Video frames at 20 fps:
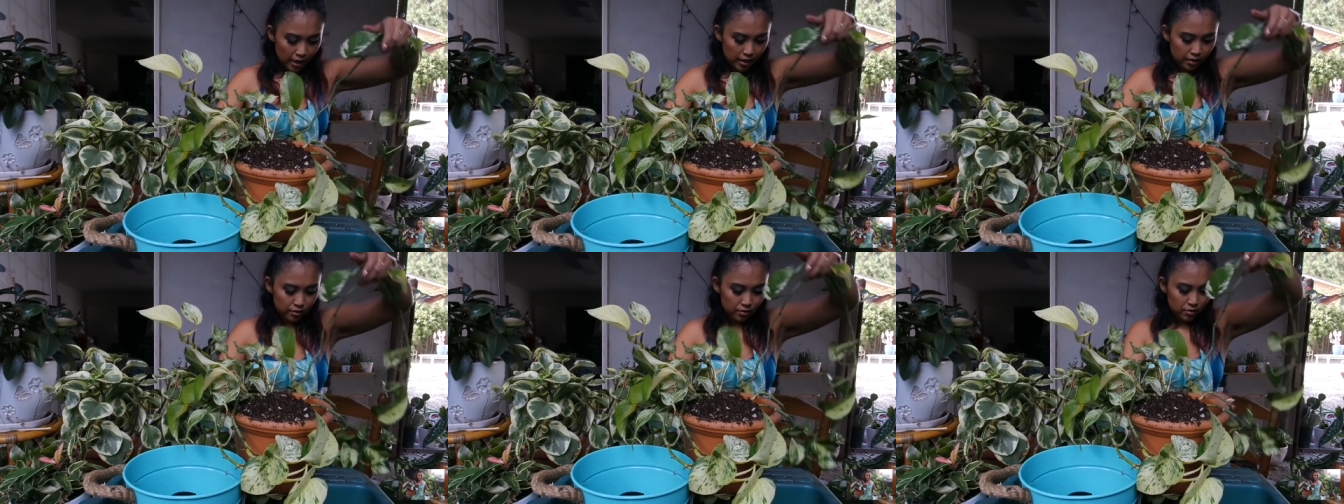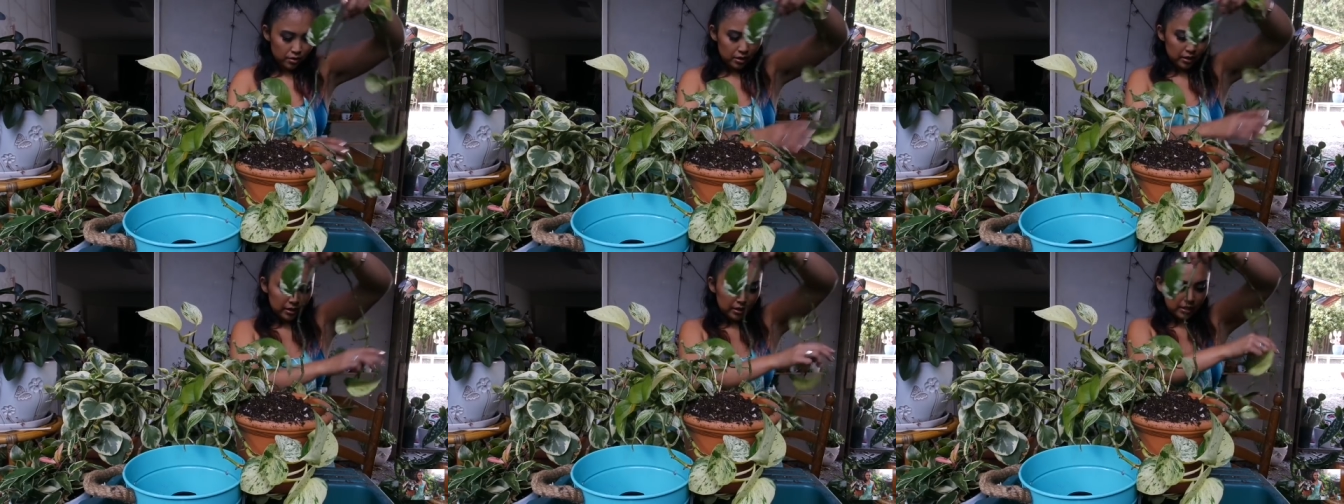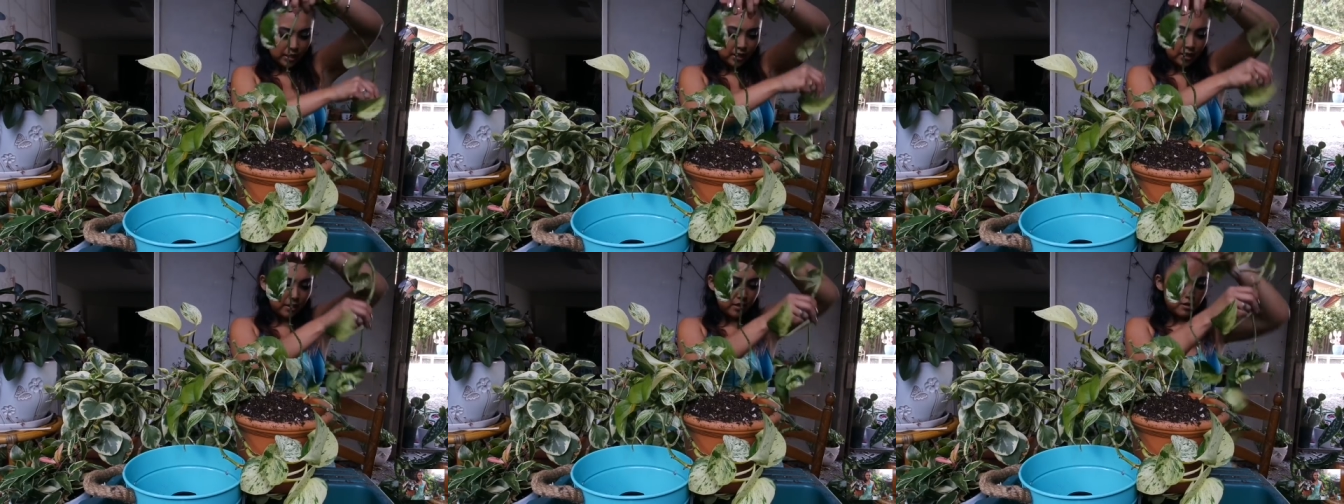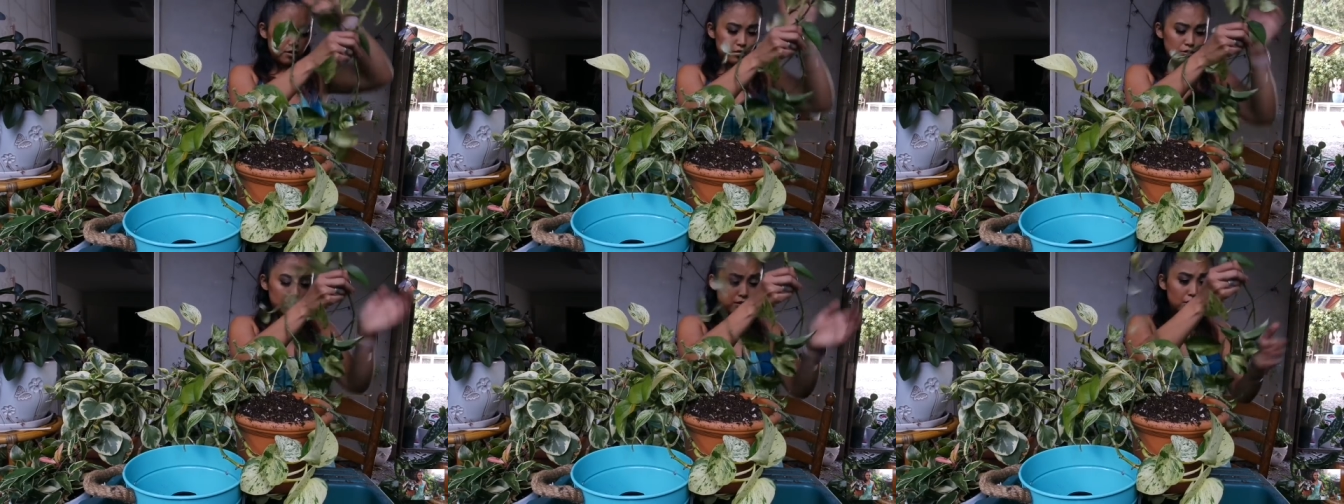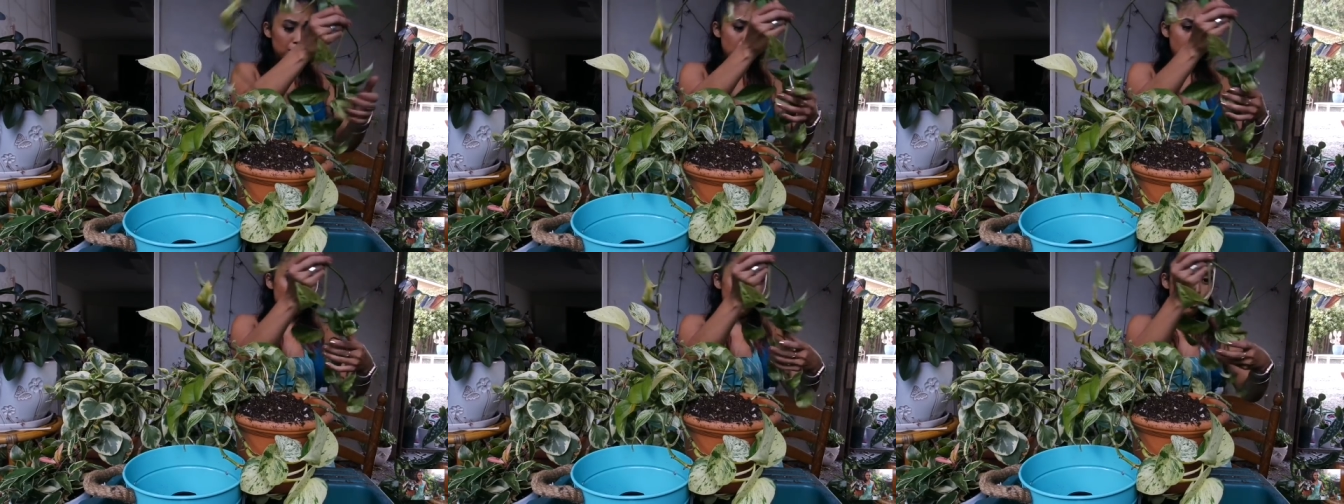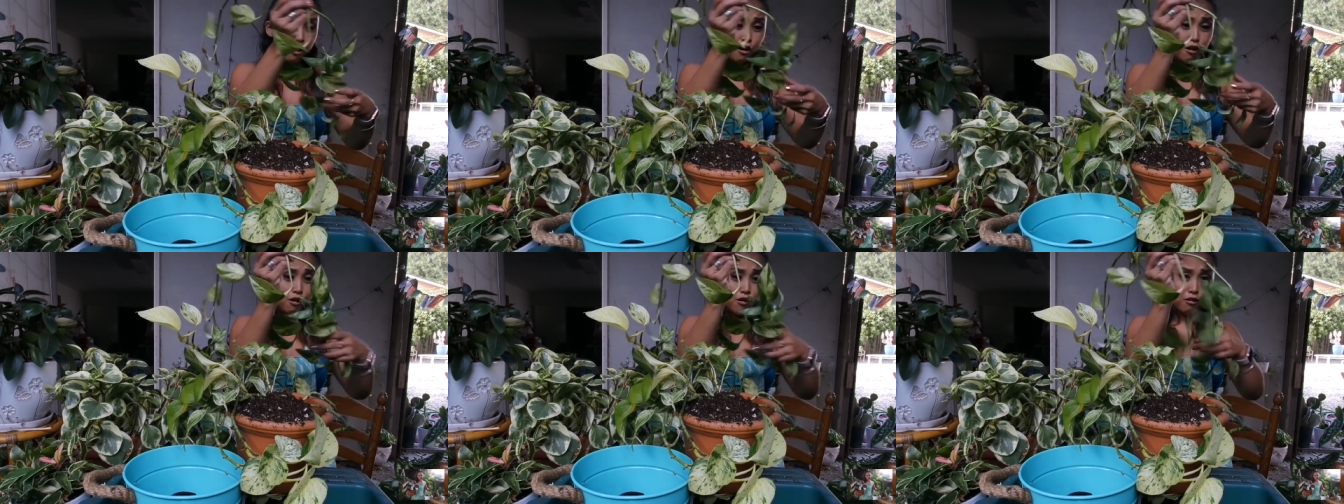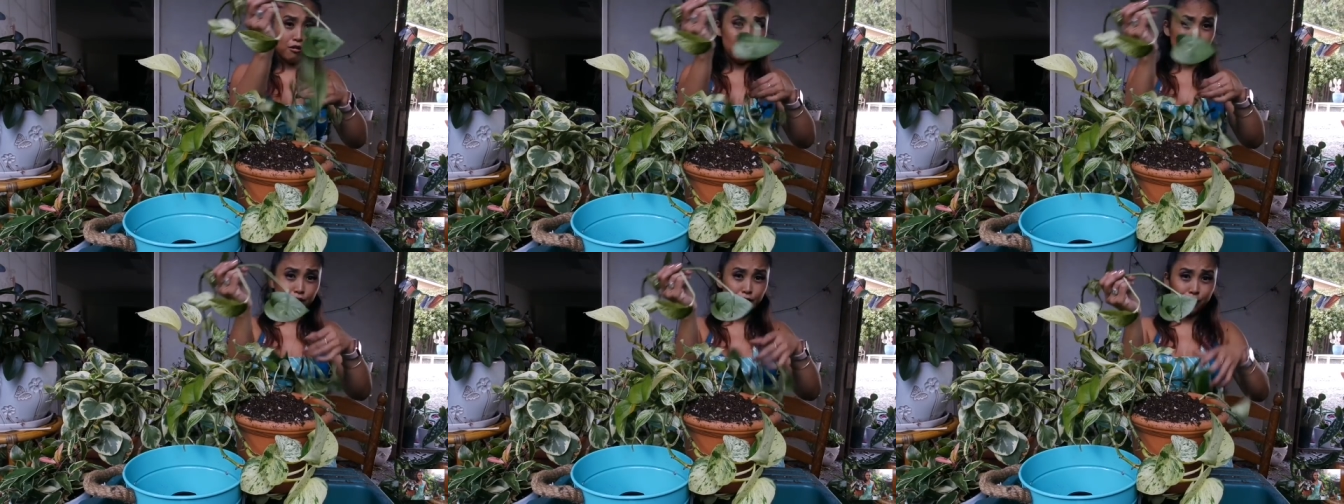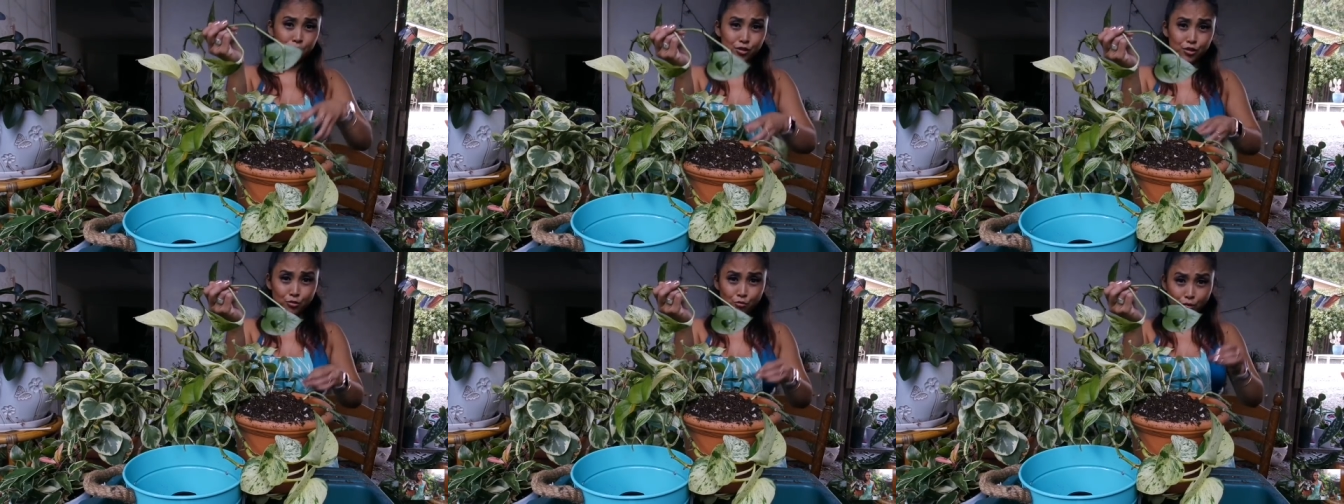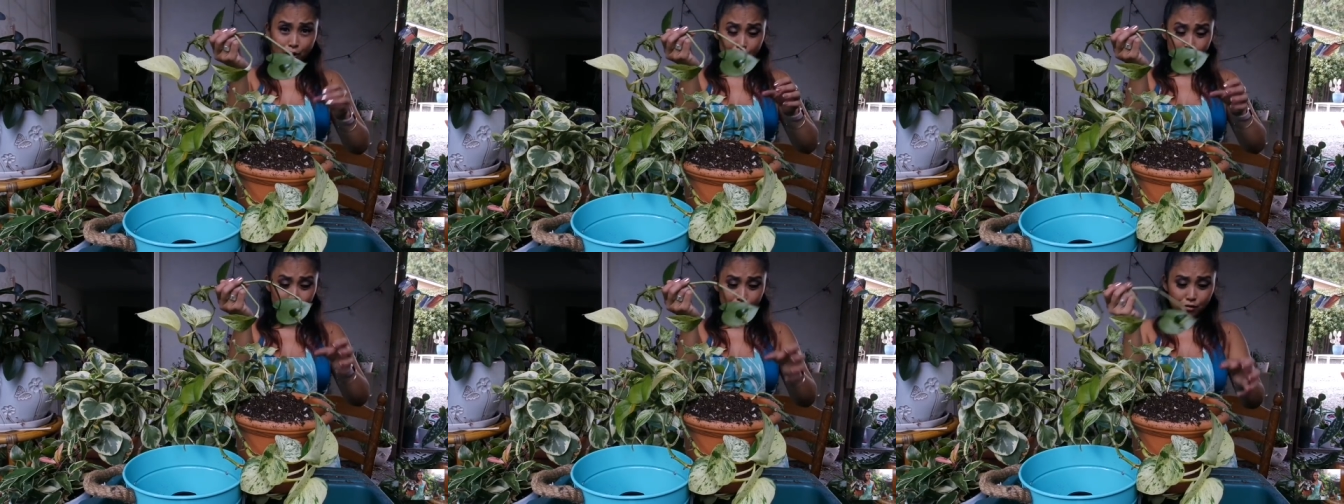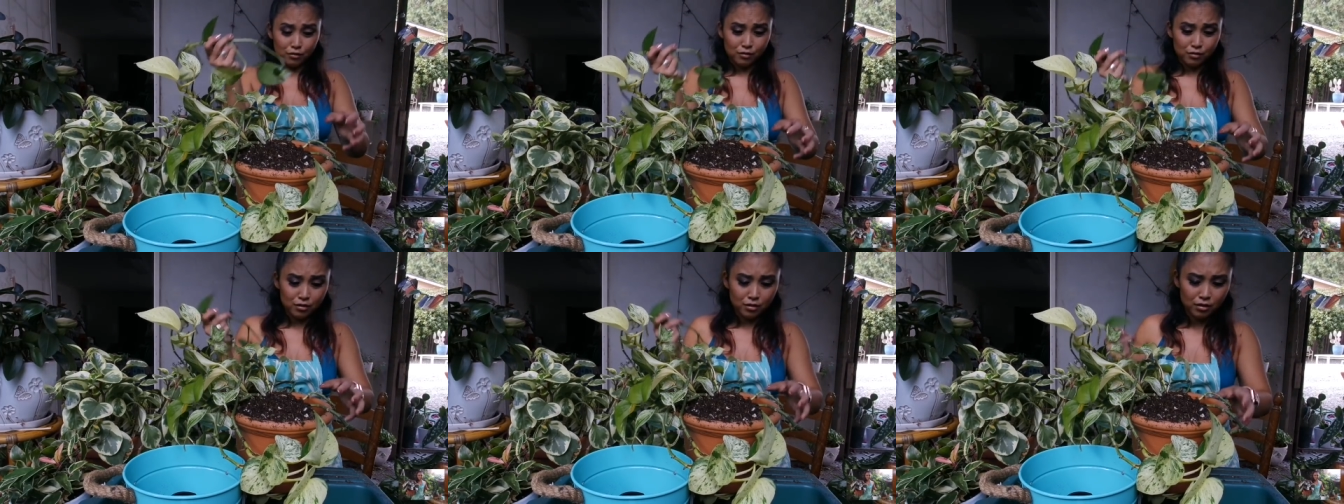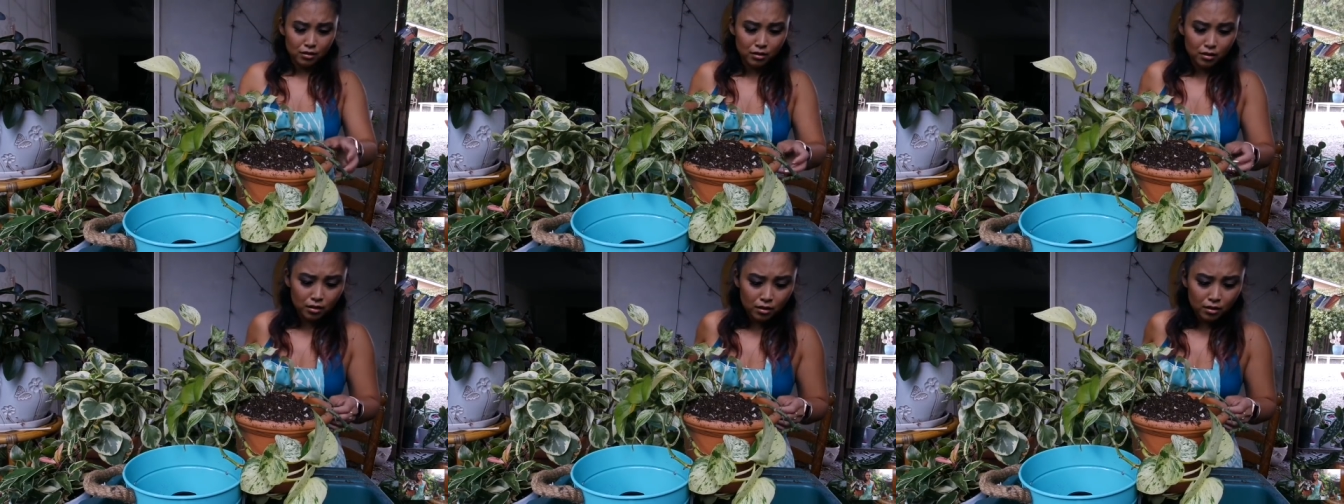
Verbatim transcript: As you can see, there's long trails,